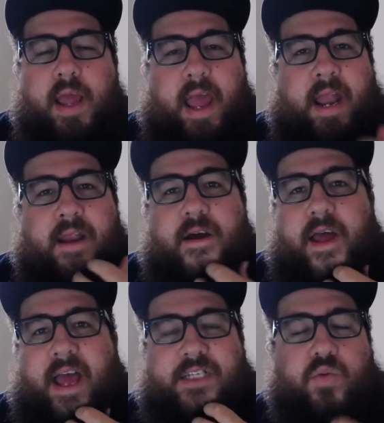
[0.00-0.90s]
And
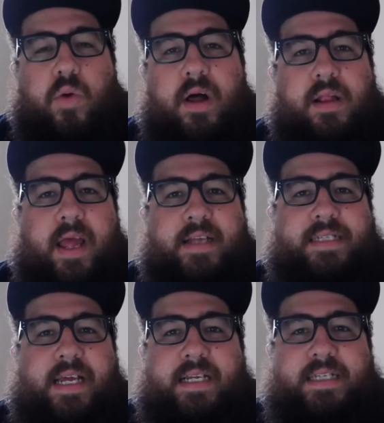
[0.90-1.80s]
as well as
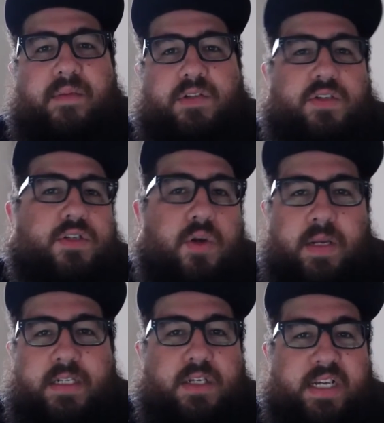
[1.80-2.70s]
that, he's able to turn
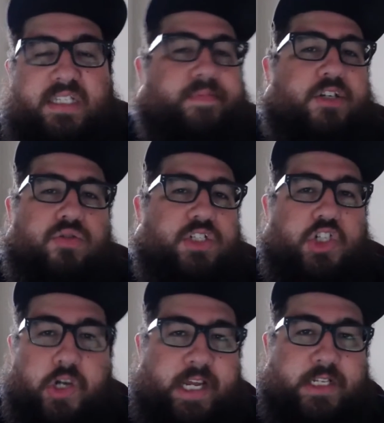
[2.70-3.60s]
into his specialist,
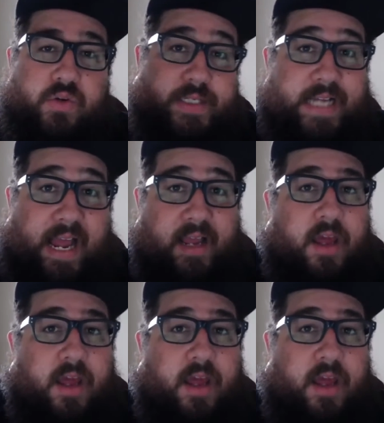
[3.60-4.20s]
turning into a tank,